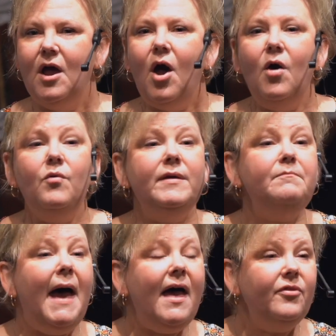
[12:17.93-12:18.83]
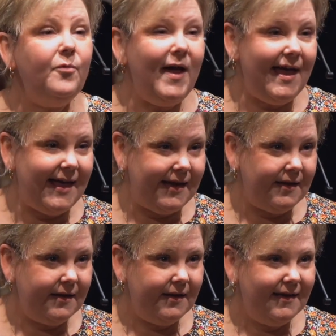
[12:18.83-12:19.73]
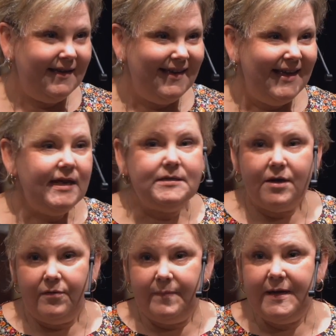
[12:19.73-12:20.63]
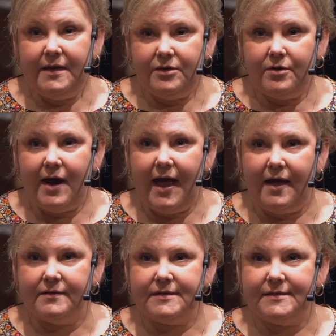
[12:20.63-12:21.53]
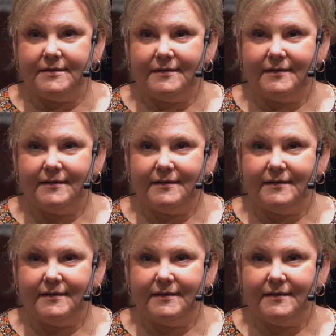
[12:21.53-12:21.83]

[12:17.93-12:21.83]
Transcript: Oh, and by the way, it's going to be at your house.